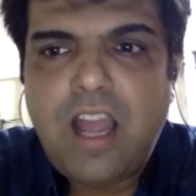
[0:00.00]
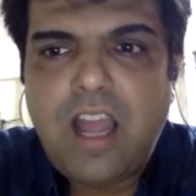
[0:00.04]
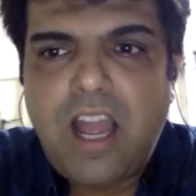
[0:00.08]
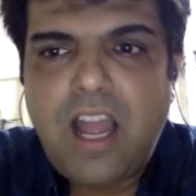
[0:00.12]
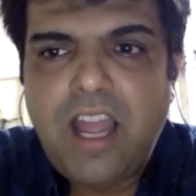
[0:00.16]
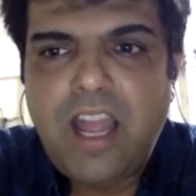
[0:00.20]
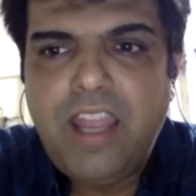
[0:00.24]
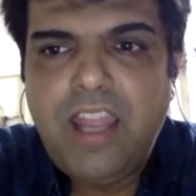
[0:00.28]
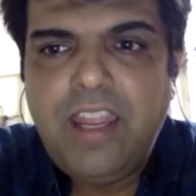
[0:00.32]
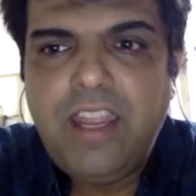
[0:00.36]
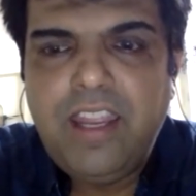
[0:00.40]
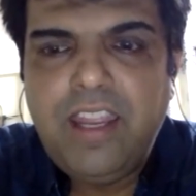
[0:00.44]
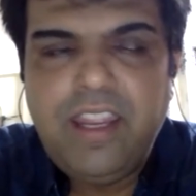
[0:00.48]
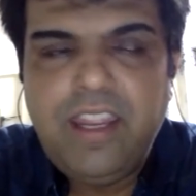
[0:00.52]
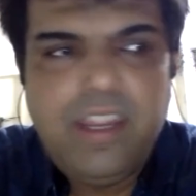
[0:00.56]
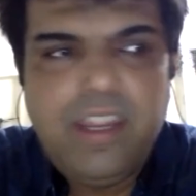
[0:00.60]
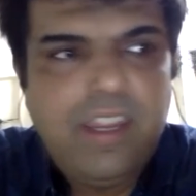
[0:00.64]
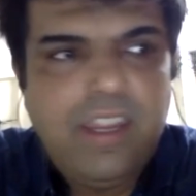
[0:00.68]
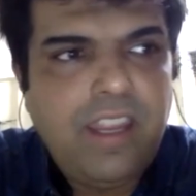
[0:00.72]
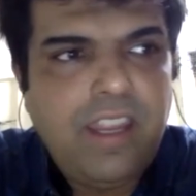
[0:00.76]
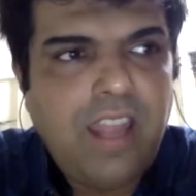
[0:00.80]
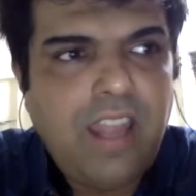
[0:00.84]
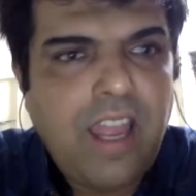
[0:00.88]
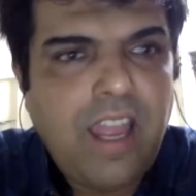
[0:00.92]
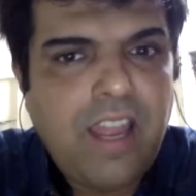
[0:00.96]
I
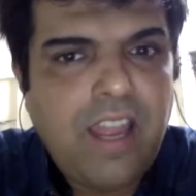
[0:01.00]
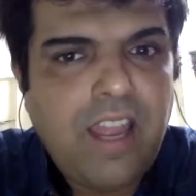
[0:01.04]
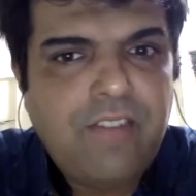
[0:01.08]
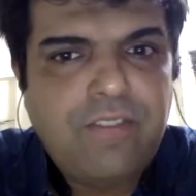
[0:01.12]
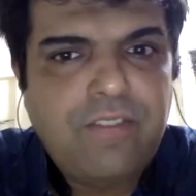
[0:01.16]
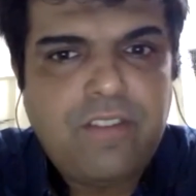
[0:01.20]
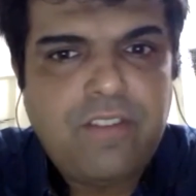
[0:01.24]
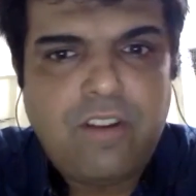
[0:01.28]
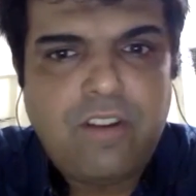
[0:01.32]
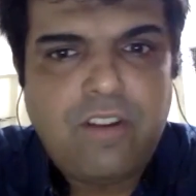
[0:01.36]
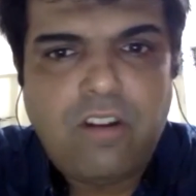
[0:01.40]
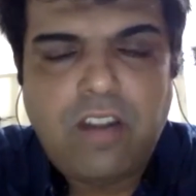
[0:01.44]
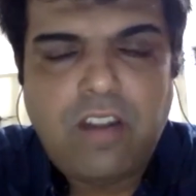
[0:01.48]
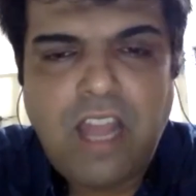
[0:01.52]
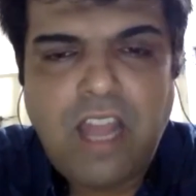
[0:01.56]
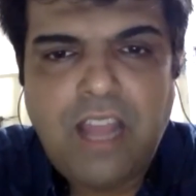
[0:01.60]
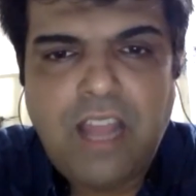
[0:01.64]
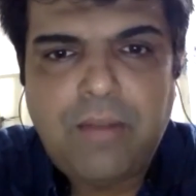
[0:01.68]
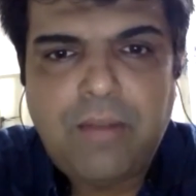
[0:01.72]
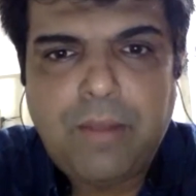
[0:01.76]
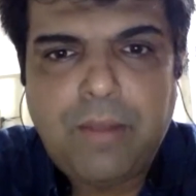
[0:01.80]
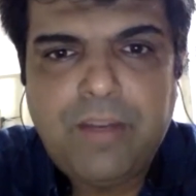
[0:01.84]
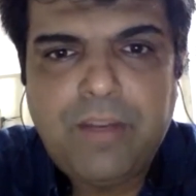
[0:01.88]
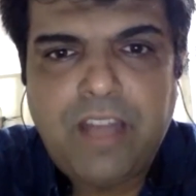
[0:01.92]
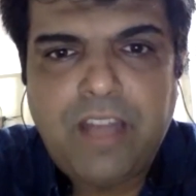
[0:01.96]
know
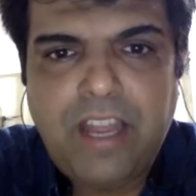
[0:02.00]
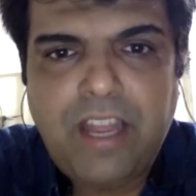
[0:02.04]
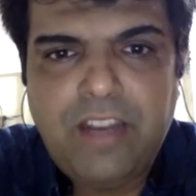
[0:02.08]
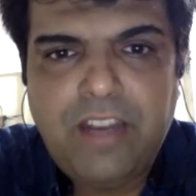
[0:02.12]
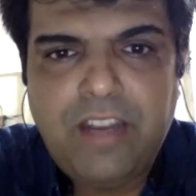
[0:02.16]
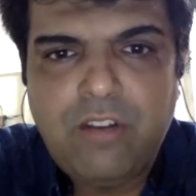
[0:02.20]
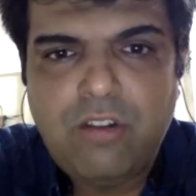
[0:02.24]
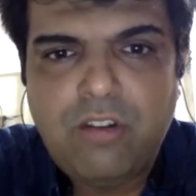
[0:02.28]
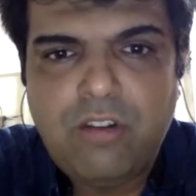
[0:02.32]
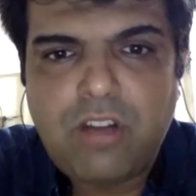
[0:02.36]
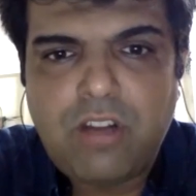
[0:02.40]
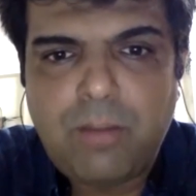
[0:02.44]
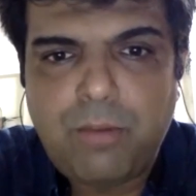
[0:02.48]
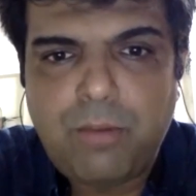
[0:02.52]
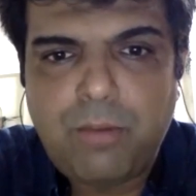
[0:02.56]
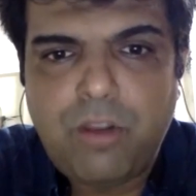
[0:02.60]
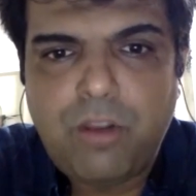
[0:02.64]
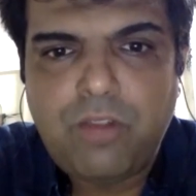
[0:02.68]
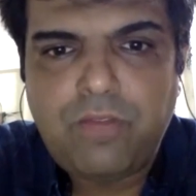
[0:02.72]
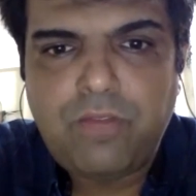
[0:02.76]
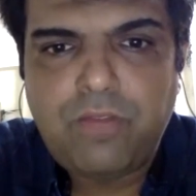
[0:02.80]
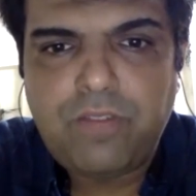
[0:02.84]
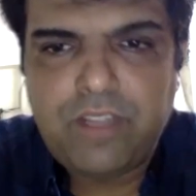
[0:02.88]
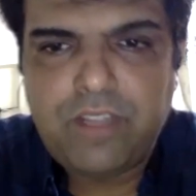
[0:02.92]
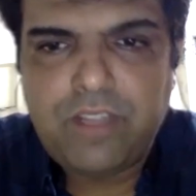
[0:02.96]
a couple
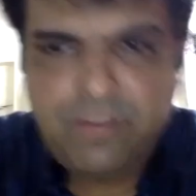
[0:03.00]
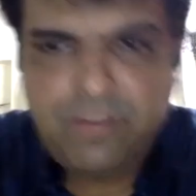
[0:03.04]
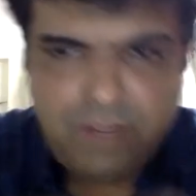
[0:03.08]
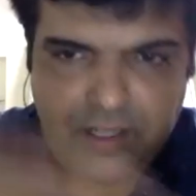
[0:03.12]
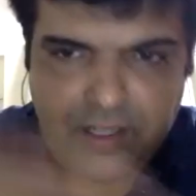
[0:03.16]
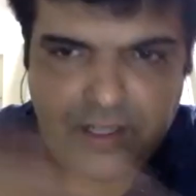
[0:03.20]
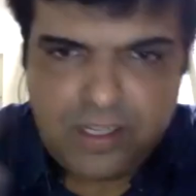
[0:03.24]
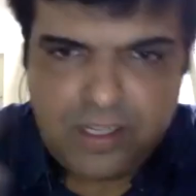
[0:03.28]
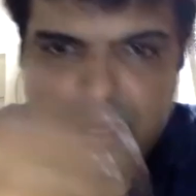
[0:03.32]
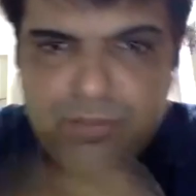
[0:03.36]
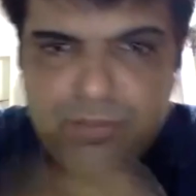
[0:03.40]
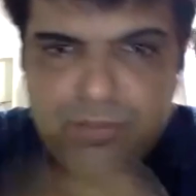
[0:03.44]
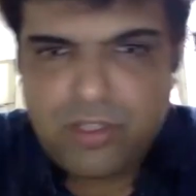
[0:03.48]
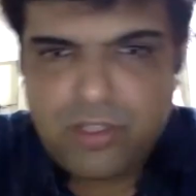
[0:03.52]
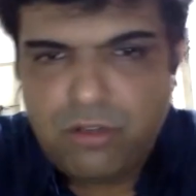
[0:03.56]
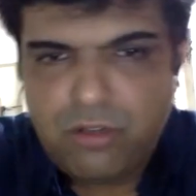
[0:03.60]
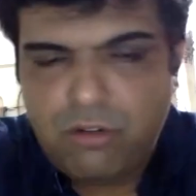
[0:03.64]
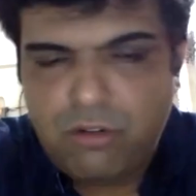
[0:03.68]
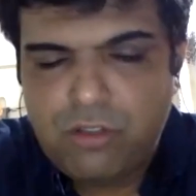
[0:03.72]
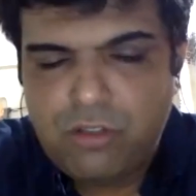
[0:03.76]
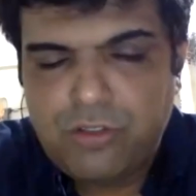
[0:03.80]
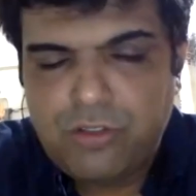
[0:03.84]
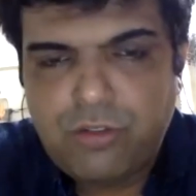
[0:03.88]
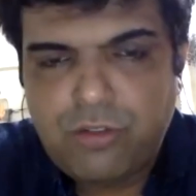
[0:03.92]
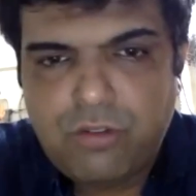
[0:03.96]
of, in fact, Naeem sir,
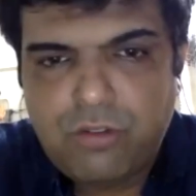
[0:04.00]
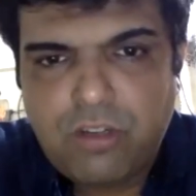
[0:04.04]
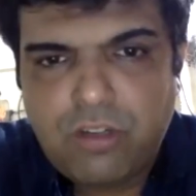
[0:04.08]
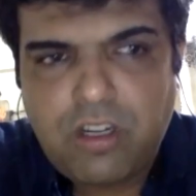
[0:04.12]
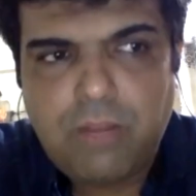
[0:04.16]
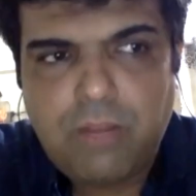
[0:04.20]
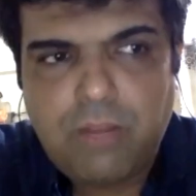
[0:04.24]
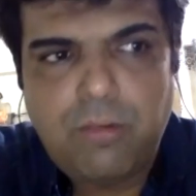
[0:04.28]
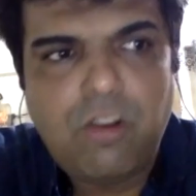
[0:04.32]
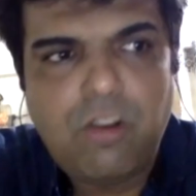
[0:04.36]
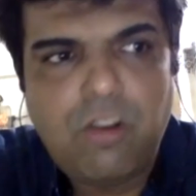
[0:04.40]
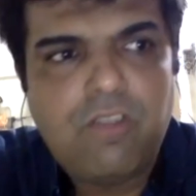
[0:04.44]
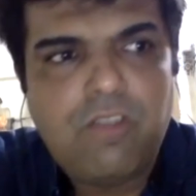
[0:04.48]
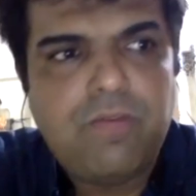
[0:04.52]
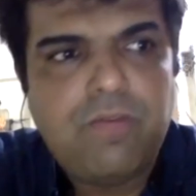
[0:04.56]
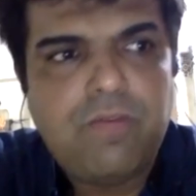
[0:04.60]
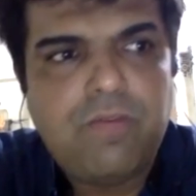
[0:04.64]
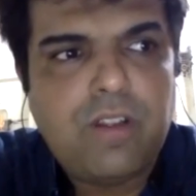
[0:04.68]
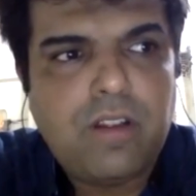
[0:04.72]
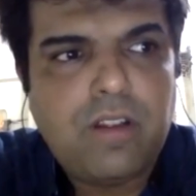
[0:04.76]
you also know a couple of